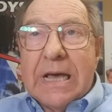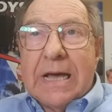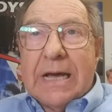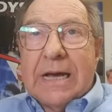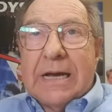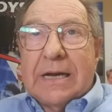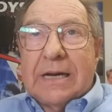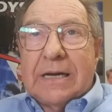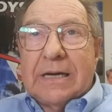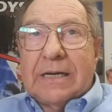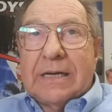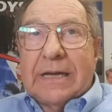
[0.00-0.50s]

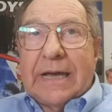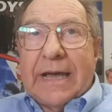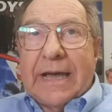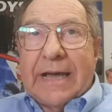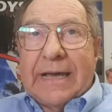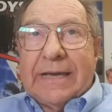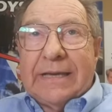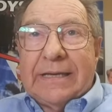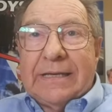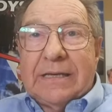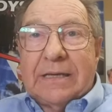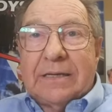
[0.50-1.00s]

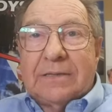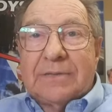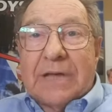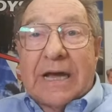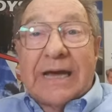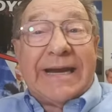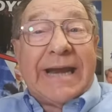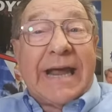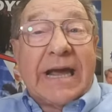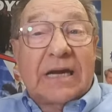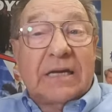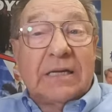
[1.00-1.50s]

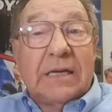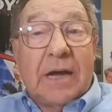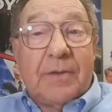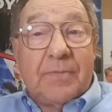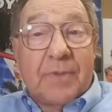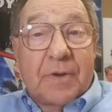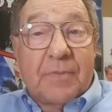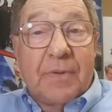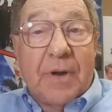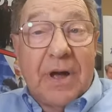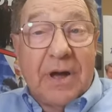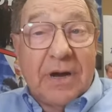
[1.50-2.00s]
an
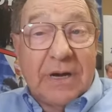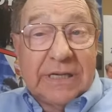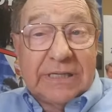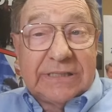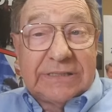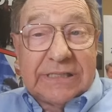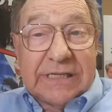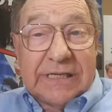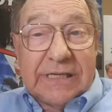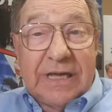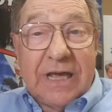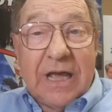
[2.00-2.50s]
economic
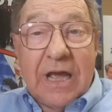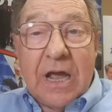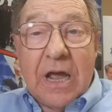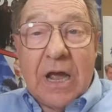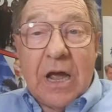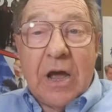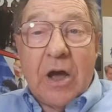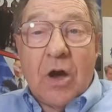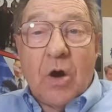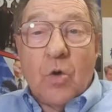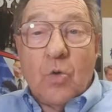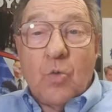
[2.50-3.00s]
policy
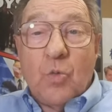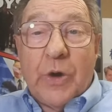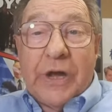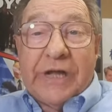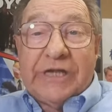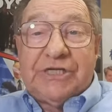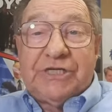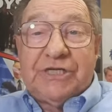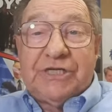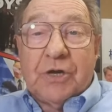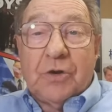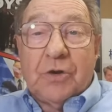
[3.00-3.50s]

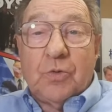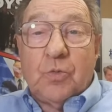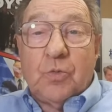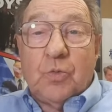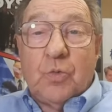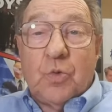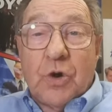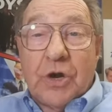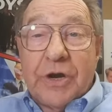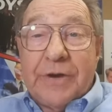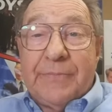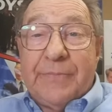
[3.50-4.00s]
which
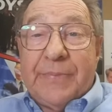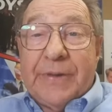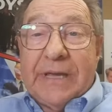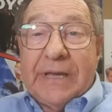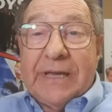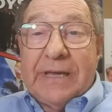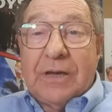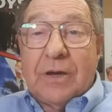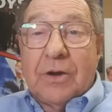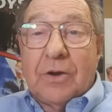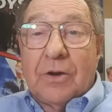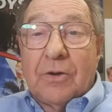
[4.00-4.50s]
would
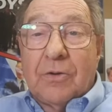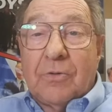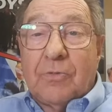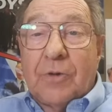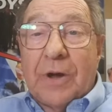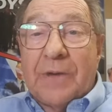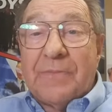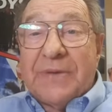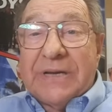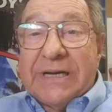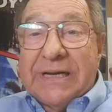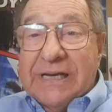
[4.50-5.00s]
be
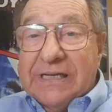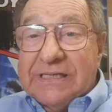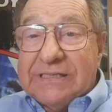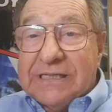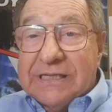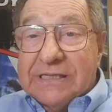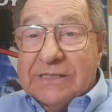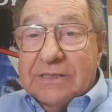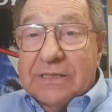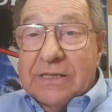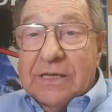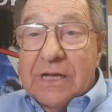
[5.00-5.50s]

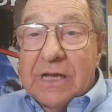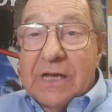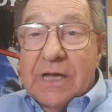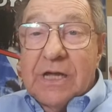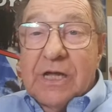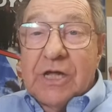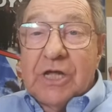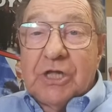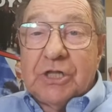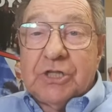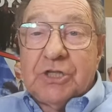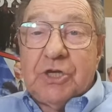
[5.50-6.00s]
reminiscent
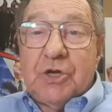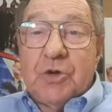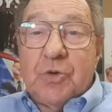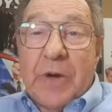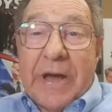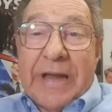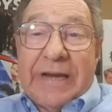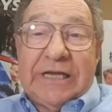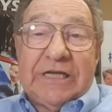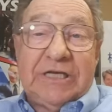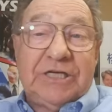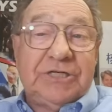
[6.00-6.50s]
to
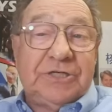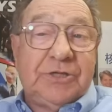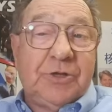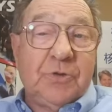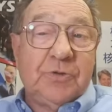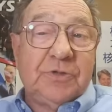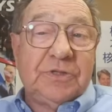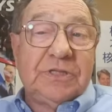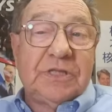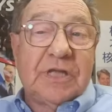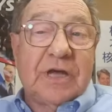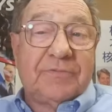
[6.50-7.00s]
any
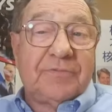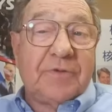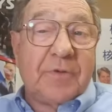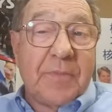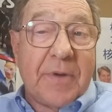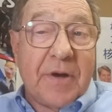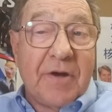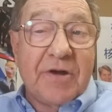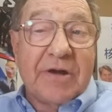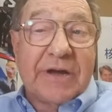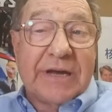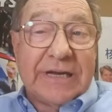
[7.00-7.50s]
student of
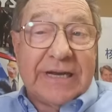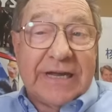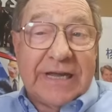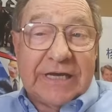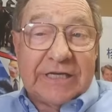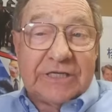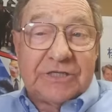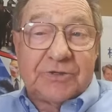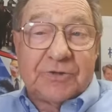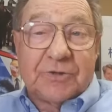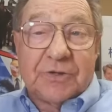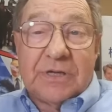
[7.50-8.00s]
American
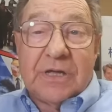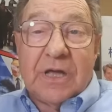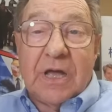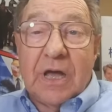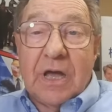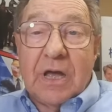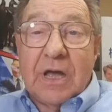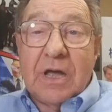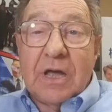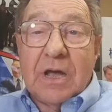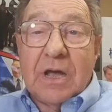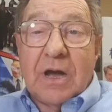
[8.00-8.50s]
history
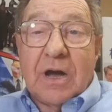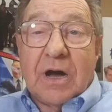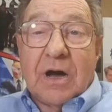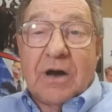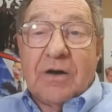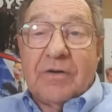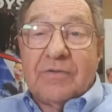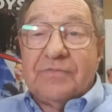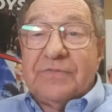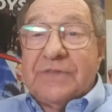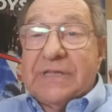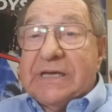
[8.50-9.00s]

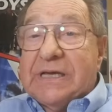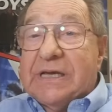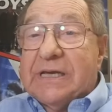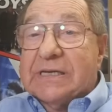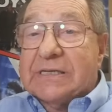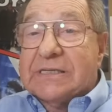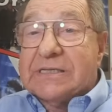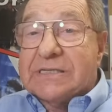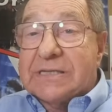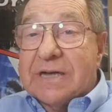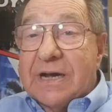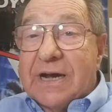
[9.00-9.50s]
of the
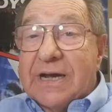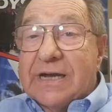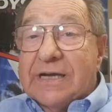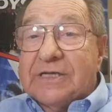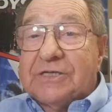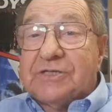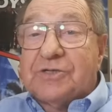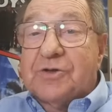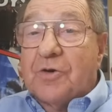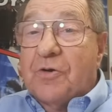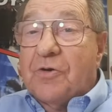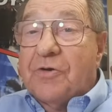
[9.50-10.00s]

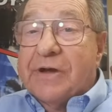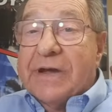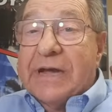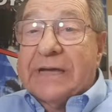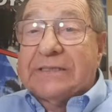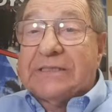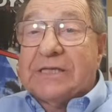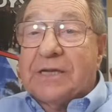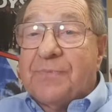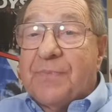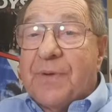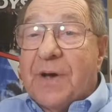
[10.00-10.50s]

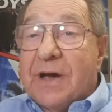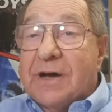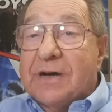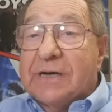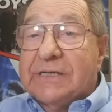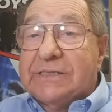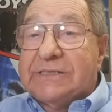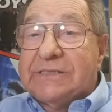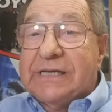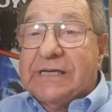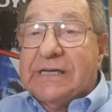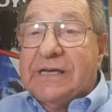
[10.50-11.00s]
science-oriented
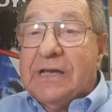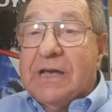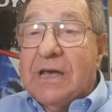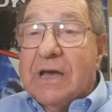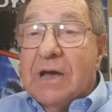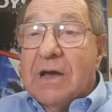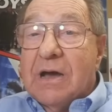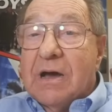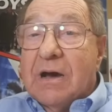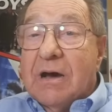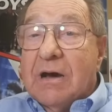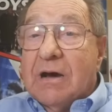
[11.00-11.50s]
policy
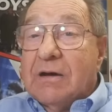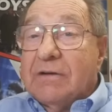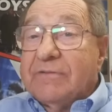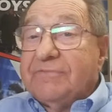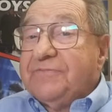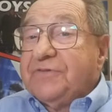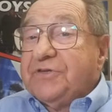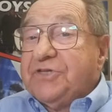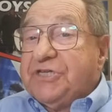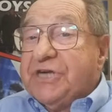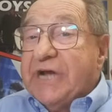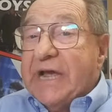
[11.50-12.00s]

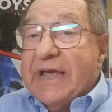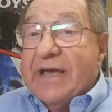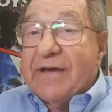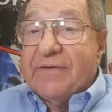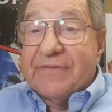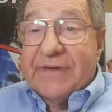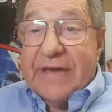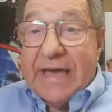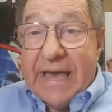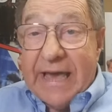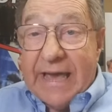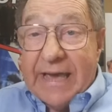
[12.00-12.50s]
of
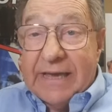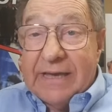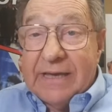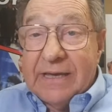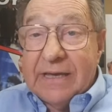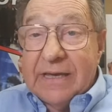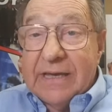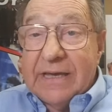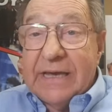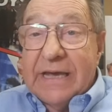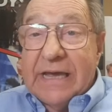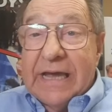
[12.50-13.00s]
JFK
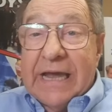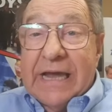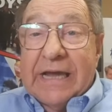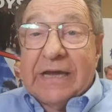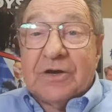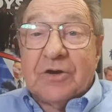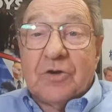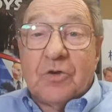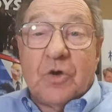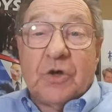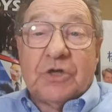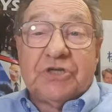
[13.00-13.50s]
in
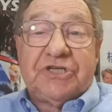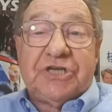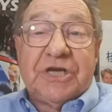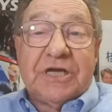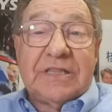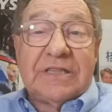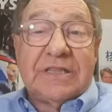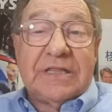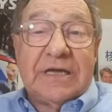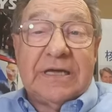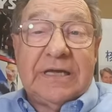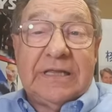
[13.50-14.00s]

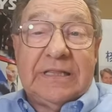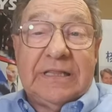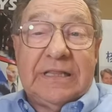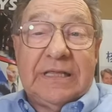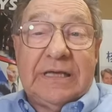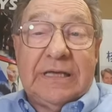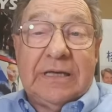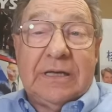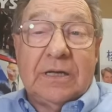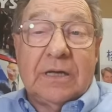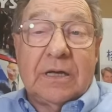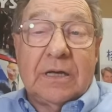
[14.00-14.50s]
launching
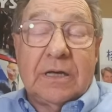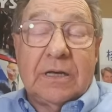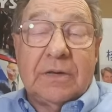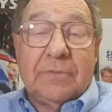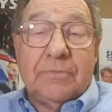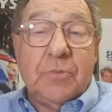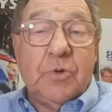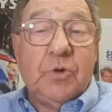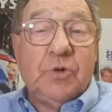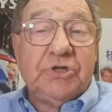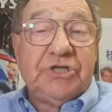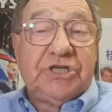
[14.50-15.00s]
the
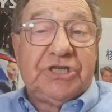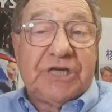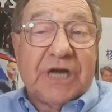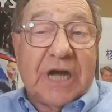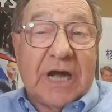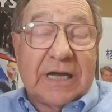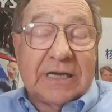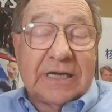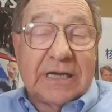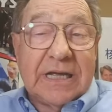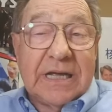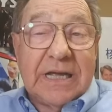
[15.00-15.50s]

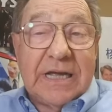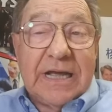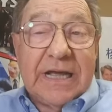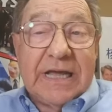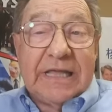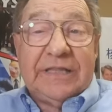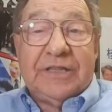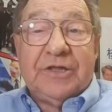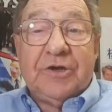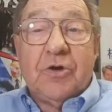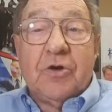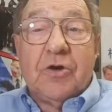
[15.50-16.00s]
moonshot
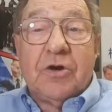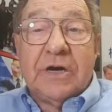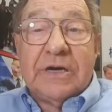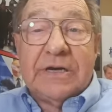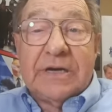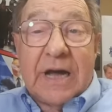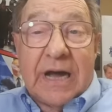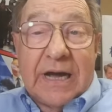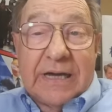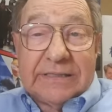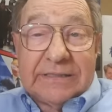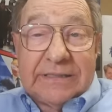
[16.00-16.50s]
in the early
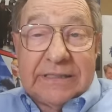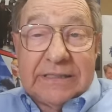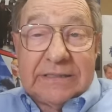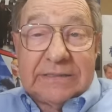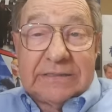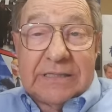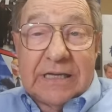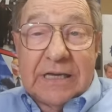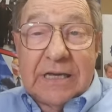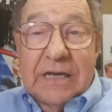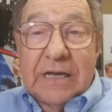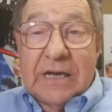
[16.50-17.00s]

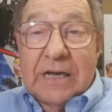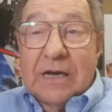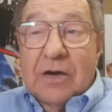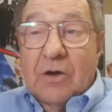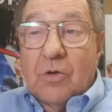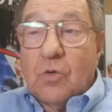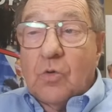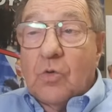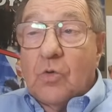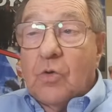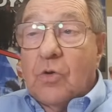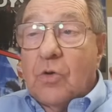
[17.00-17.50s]
90s,
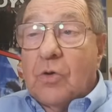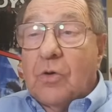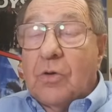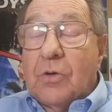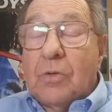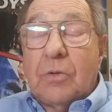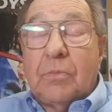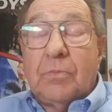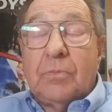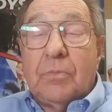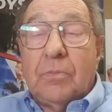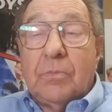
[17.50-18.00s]

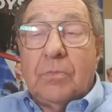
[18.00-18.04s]
or